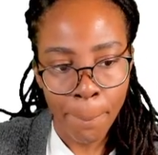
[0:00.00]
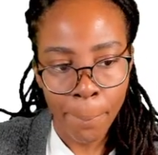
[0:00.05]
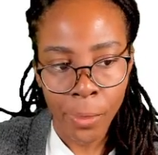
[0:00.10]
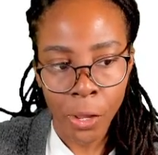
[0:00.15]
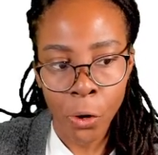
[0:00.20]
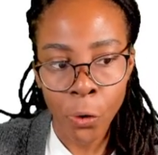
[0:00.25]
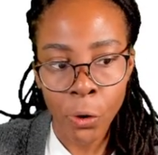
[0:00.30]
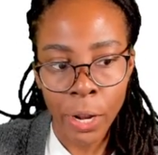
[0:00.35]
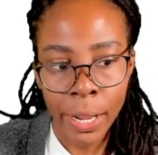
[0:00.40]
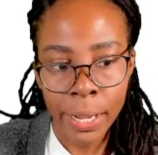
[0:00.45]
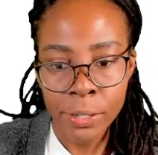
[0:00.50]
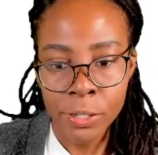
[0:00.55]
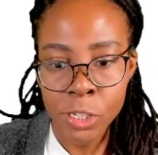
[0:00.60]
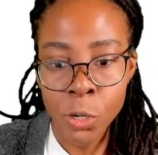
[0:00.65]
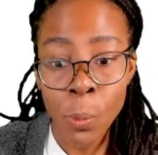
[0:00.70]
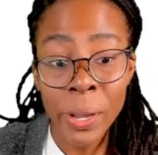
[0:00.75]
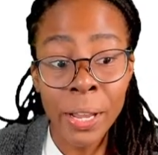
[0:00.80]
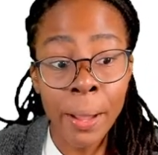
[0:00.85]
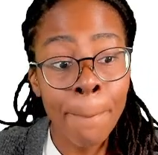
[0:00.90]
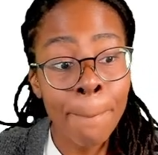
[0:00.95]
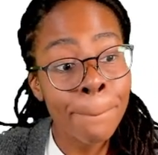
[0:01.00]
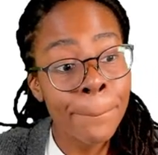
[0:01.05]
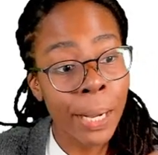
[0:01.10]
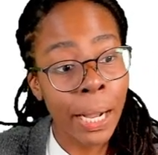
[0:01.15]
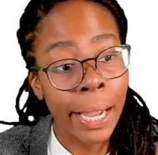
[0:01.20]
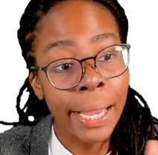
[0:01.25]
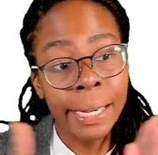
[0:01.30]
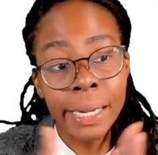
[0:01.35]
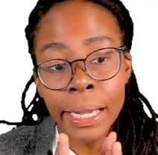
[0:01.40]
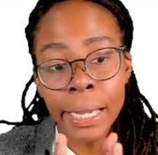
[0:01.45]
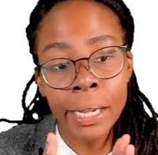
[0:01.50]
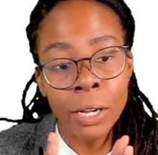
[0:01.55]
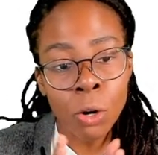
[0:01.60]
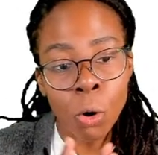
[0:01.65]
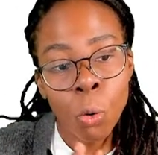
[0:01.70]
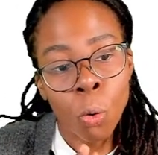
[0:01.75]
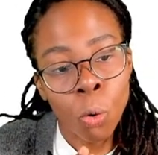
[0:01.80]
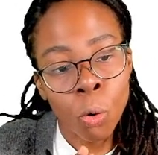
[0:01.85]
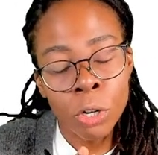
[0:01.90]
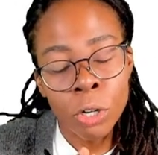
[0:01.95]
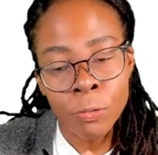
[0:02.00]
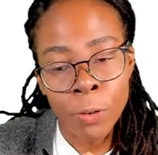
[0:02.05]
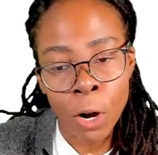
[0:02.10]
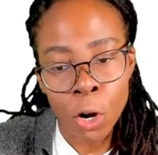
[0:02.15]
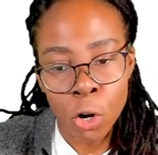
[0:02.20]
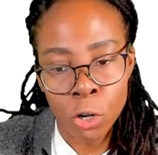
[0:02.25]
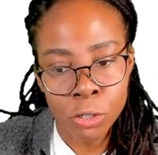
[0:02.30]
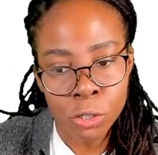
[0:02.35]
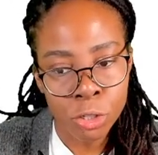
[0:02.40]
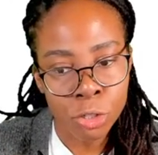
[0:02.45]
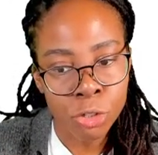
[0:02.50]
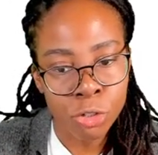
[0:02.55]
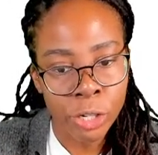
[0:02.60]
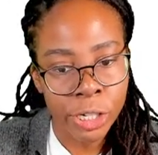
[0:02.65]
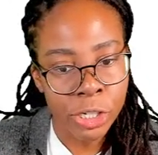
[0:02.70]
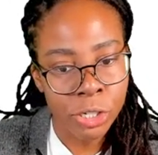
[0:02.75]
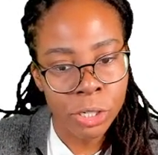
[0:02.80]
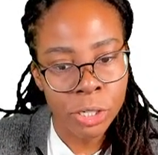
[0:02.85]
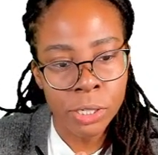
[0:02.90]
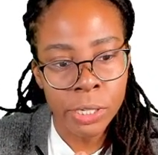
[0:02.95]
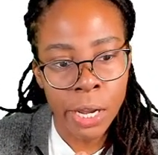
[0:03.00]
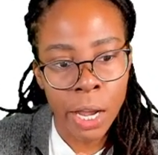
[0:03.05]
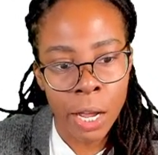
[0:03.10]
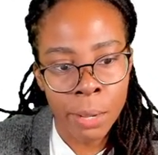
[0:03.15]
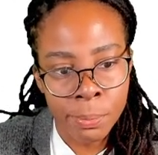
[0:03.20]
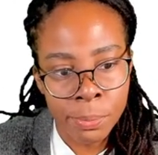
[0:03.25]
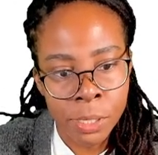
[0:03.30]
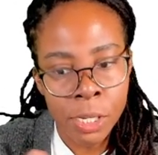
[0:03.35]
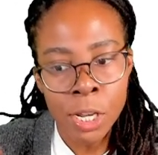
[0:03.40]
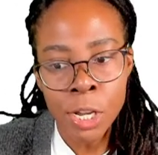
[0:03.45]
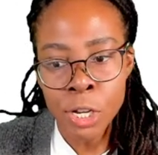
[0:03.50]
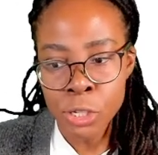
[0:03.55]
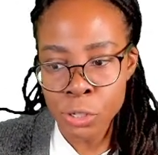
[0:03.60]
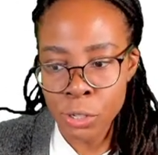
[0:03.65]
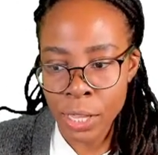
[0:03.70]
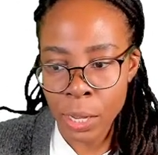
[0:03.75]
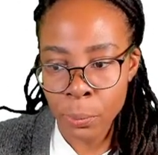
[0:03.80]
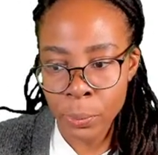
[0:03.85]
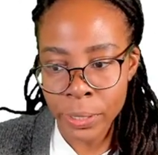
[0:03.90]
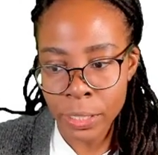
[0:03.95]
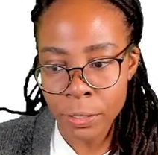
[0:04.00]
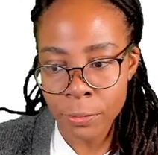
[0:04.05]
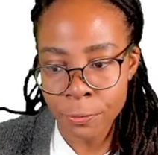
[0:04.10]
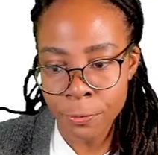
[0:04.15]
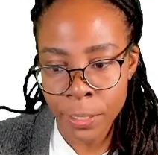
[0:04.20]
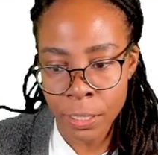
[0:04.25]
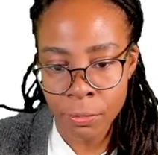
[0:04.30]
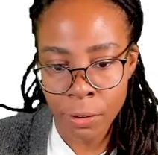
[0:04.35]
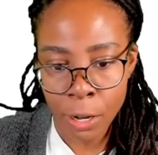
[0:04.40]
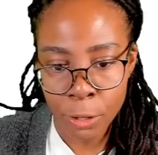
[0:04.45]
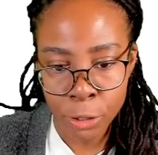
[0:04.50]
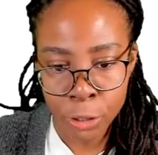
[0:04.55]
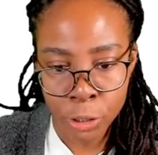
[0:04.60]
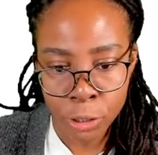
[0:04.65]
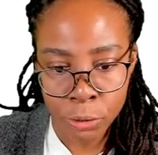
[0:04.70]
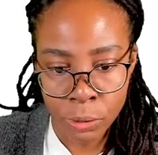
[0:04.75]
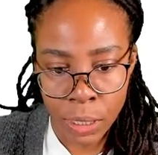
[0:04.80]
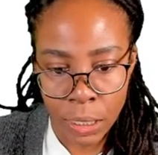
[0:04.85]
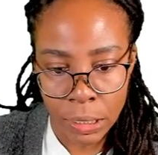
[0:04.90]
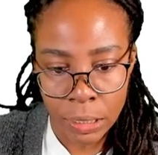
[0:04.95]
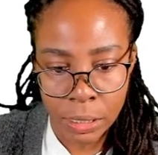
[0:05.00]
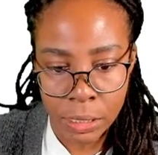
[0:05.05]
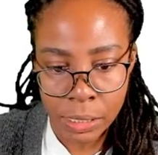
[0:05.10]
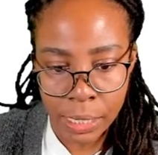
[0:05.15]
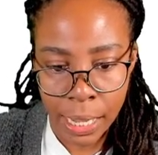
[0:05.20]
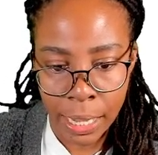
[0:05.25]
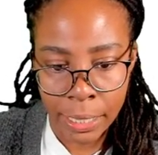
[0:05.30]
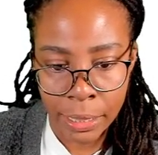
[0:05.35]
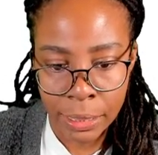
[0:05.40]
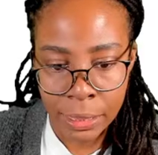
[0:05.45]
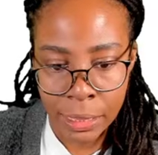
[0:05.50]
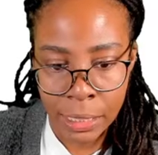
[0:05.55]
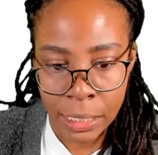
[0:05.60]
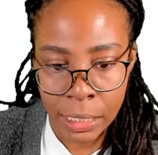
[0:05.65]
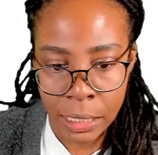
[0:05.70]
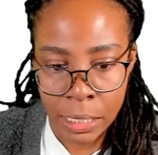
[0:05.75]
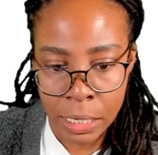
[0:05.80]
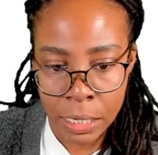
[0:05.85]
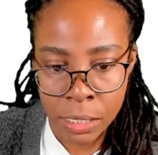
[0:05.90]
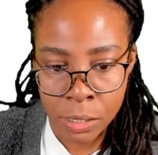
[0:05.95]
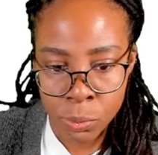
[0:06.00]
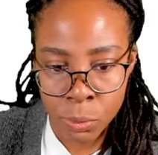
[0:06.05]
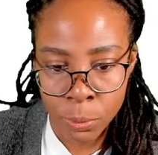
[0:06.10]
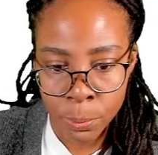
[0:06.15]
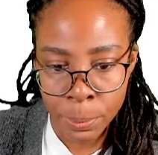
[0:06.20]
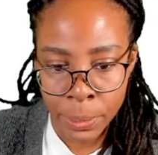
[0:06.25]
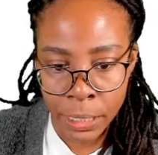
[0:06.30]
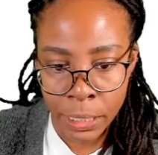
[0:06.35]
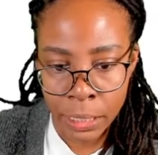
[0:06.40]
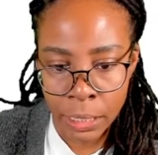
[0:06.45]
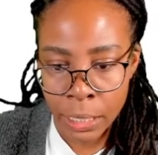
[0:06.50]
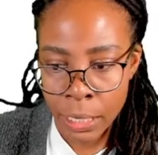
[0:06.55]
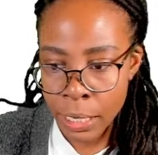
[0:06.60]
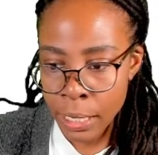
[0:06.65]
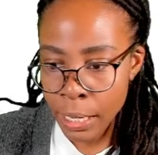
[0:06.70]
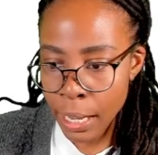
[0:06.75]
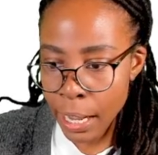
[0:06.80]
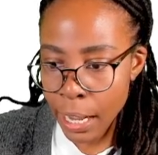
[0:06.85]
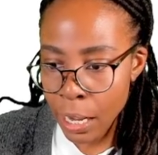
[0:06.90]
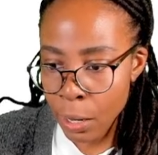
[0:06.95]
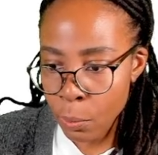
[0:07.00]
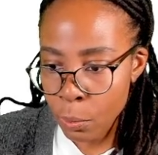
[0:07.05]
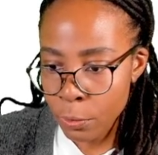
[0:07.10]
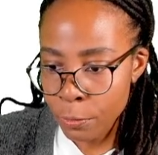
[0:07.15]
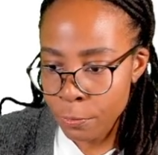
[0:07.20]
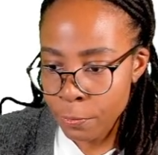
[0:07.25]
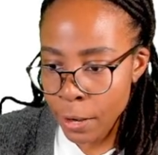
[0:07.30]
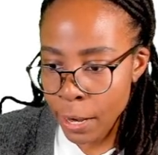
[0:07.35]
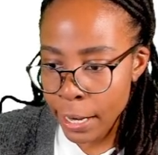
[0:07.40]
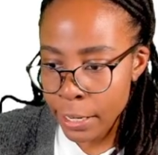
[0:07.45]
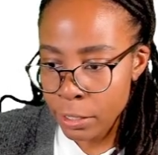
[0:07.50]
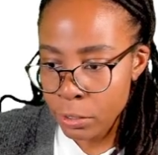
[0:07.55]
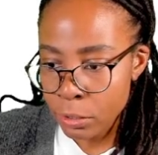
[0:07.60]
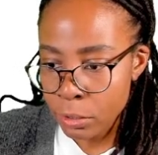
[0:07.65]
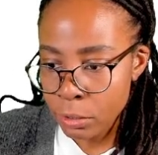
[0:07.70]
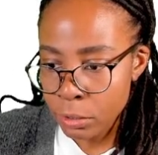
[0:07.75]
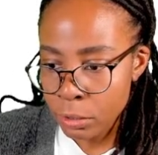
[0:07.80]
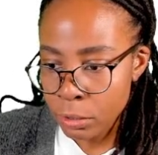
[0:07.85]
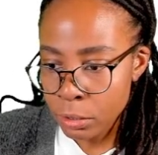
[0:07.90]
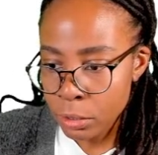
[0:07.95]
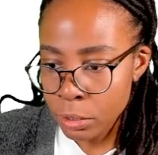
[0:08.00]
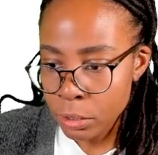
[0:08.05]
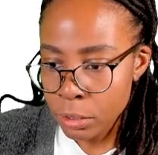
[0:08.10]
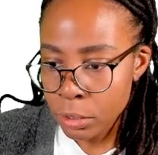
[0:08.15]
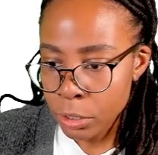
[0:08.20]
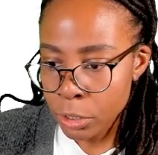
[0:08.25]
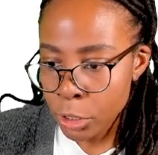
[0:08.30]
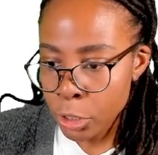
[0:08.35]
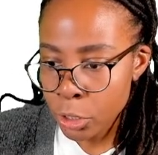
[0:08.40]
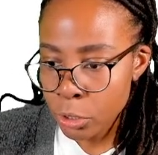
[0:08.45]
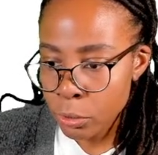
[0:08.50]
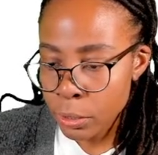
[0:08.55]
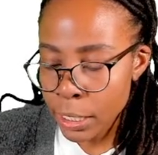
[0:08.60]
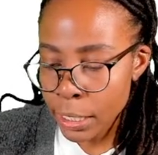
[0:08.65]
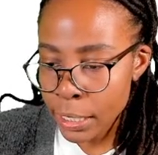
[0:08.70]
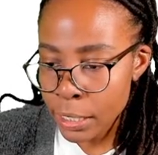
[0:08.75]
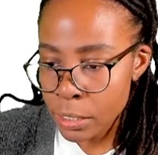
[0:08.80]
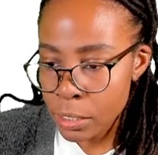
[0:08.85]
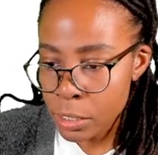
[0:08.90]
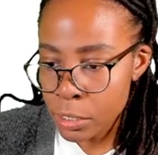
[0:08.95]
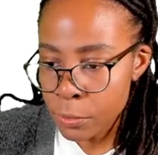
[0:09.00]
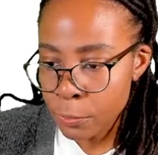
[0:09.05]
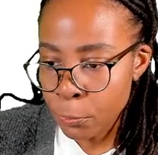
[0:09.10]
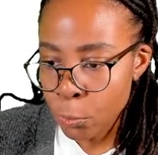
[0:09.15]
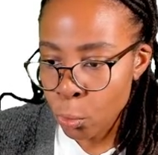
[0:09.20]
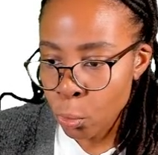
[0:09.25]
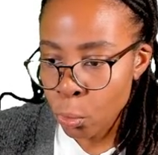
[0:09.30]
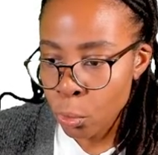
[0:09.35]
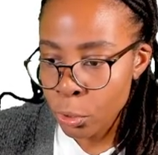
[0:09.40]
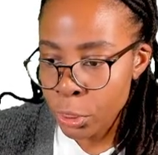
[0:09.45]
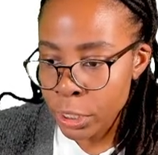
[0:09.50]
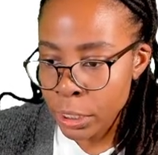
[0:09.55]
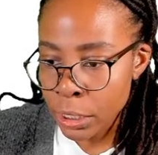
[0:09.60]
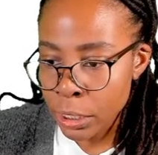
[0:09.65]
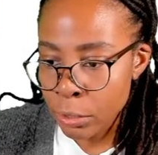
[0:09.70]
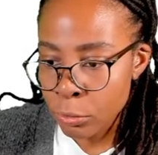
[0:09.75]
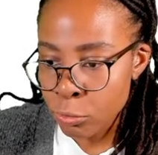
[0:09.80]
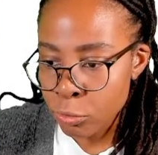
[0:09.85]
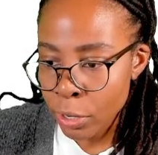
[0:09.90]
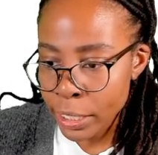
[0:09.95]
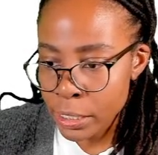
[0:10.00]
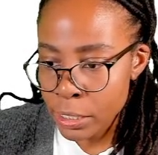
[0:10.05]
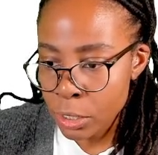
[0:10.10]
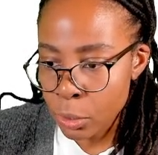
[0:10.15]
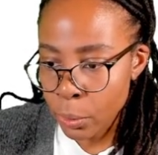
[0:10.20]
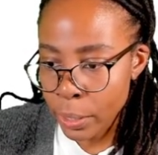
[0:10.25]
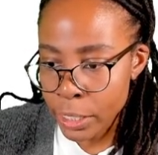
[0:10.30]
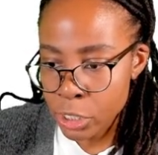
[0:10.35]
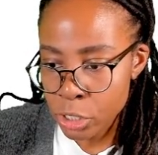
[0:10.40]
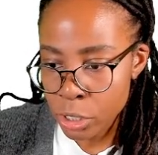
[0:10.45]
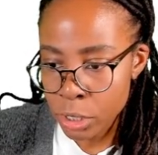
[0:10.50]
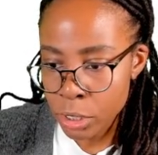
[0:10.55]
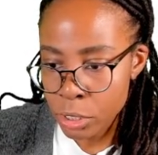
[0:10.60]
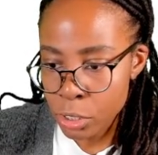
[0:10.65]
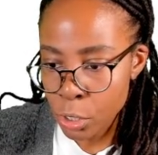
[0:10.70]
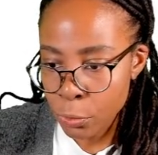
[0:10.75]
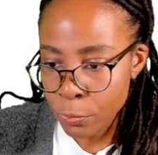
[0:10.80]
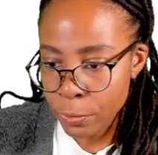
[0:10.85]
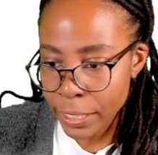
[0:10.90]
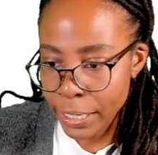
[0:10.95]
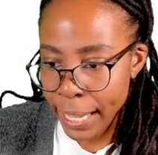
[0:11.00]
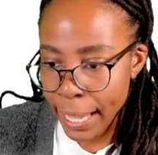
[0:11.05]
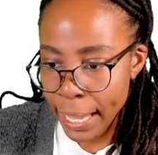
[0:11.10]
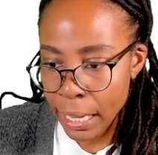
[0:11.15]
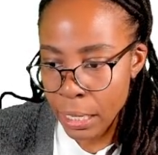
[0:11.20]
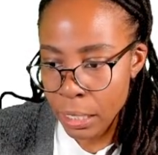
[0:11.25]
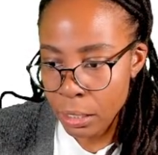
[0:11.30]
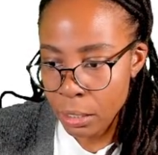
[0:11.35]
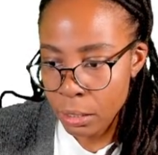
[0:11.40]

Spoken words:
Okay, so we're combining all of our concentration terms so that we can figure out the units. And these will be our final units for the rate equation, so for K.